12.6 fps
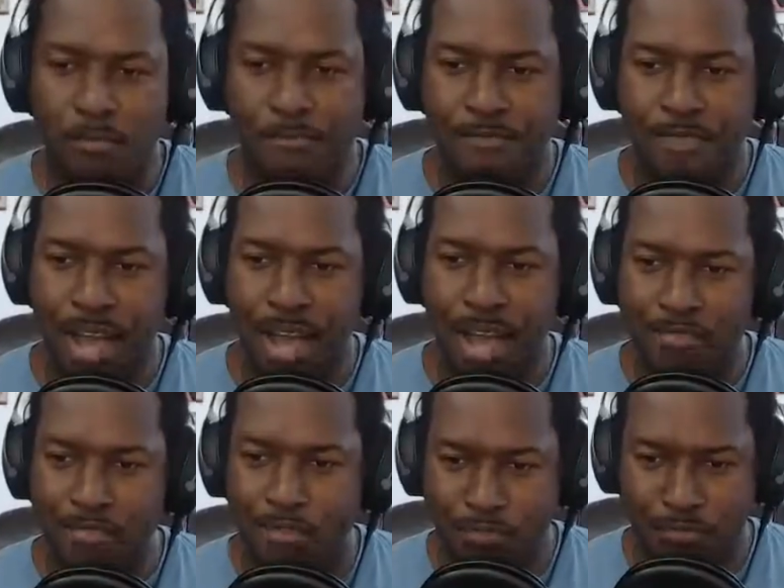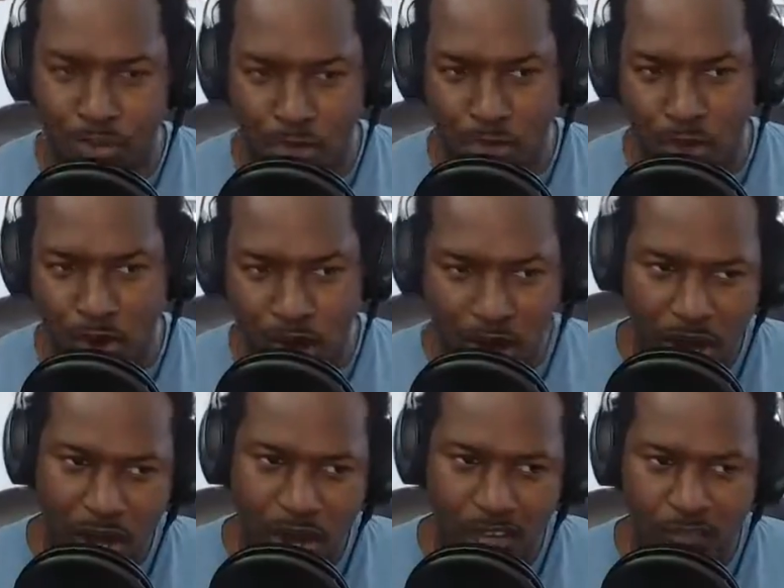5 review
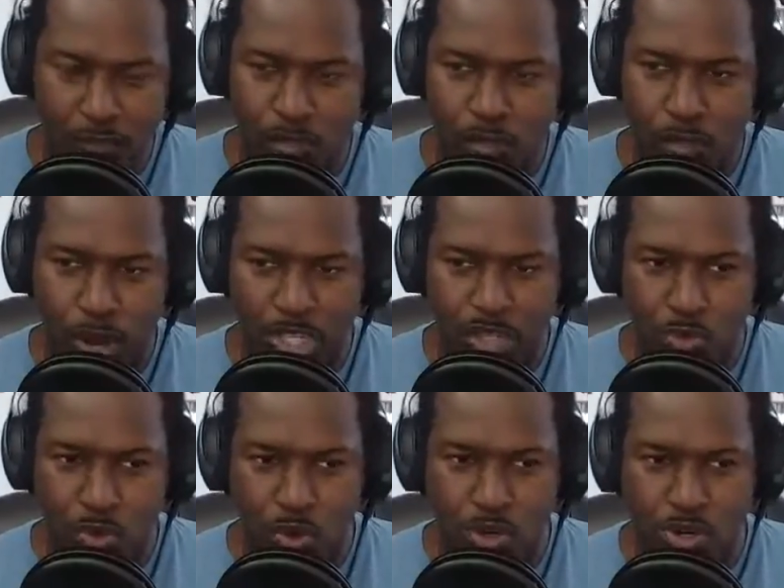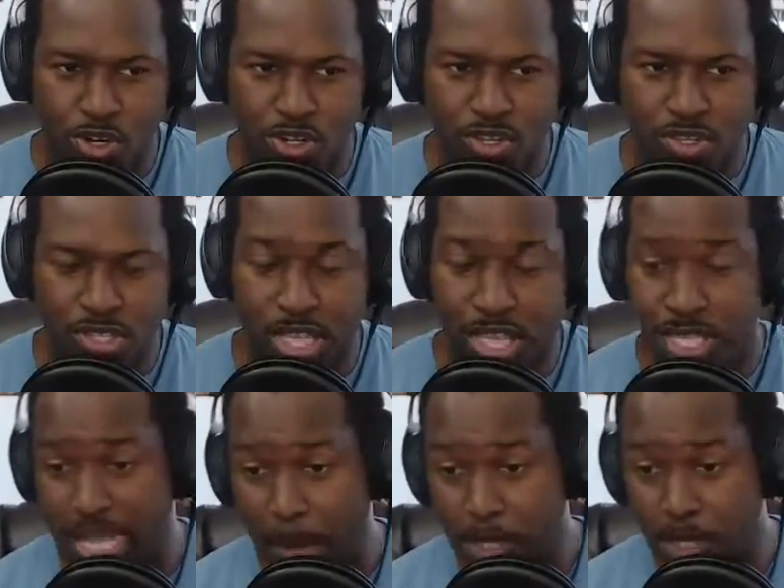of Westworld. And
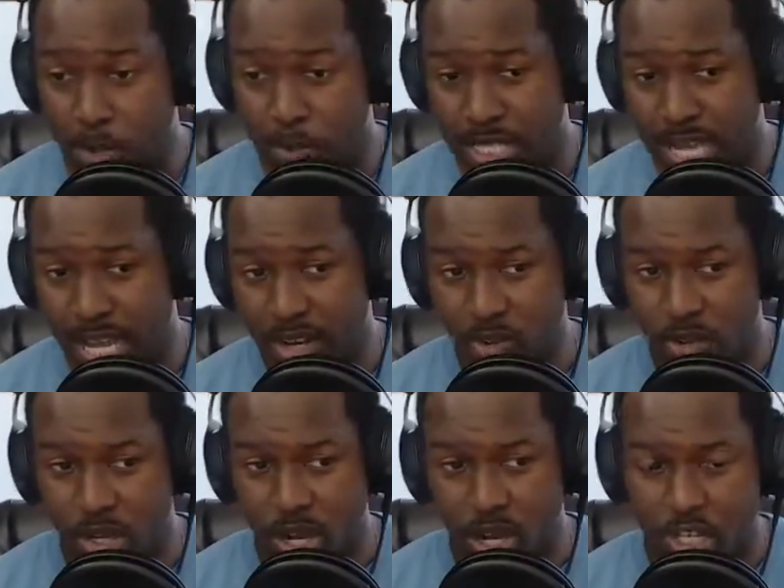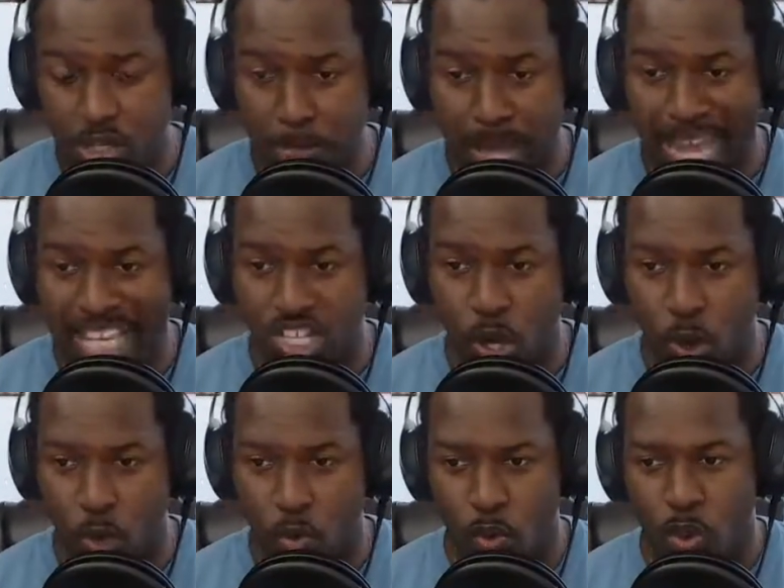this episode was titled
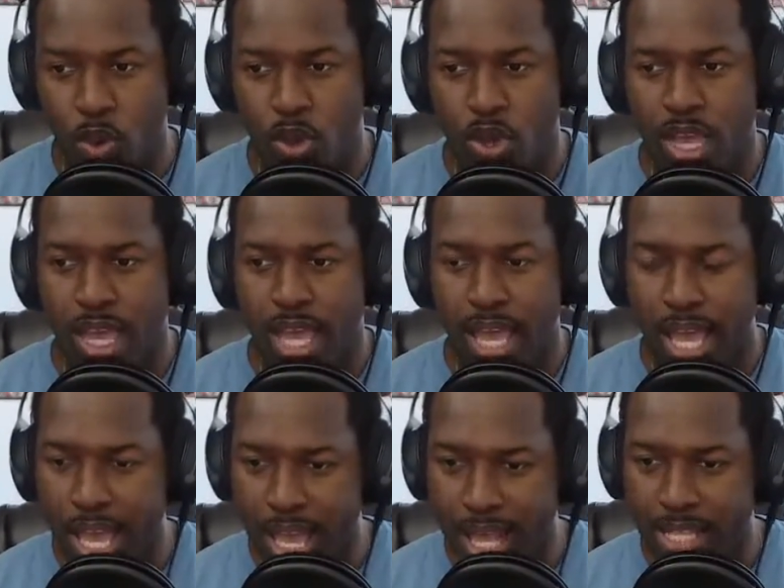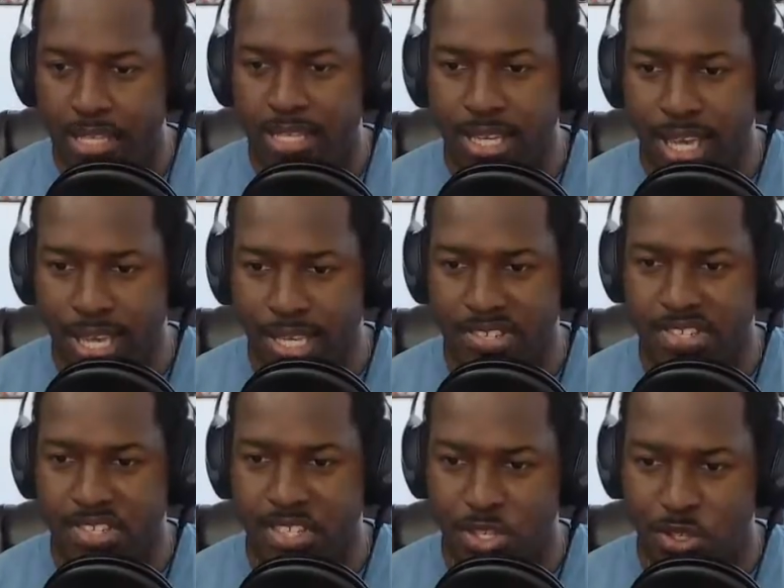ContraPasso. And
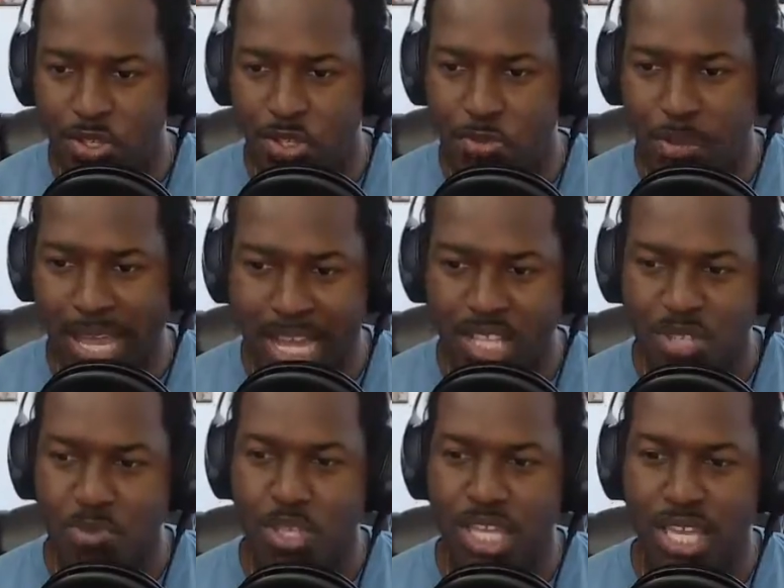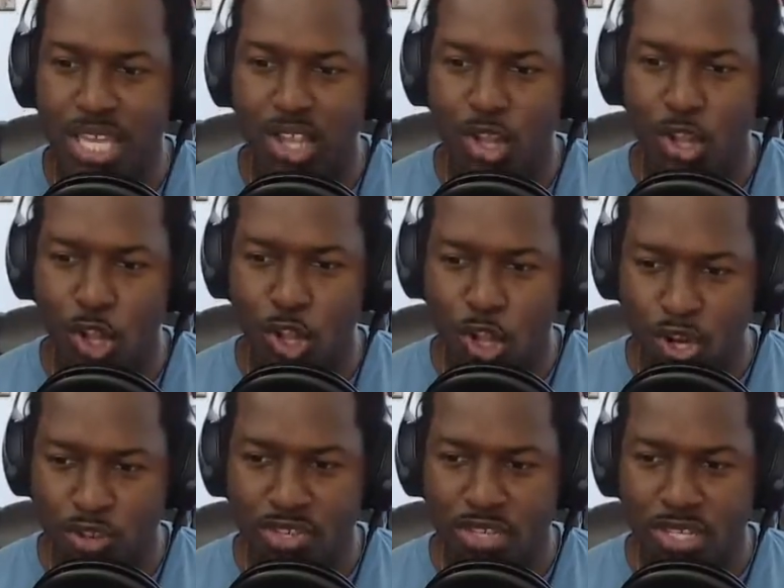yes, this is packed with a
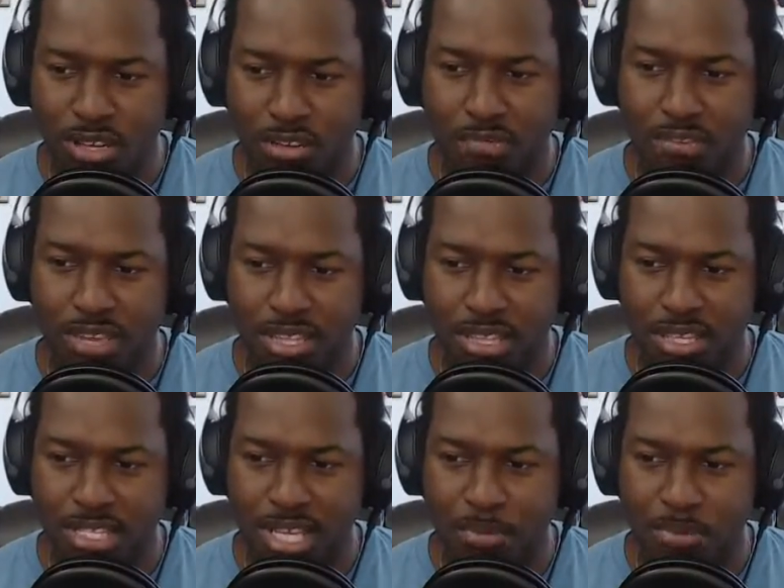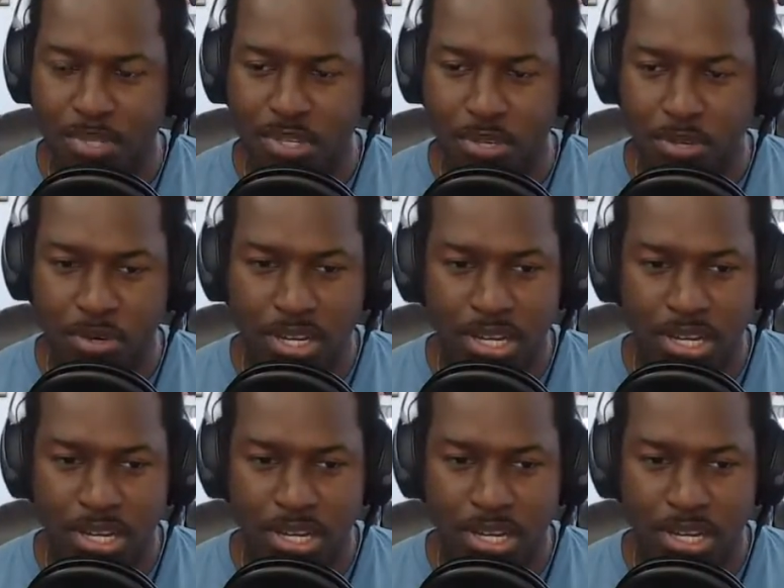lot of stuff in this episode.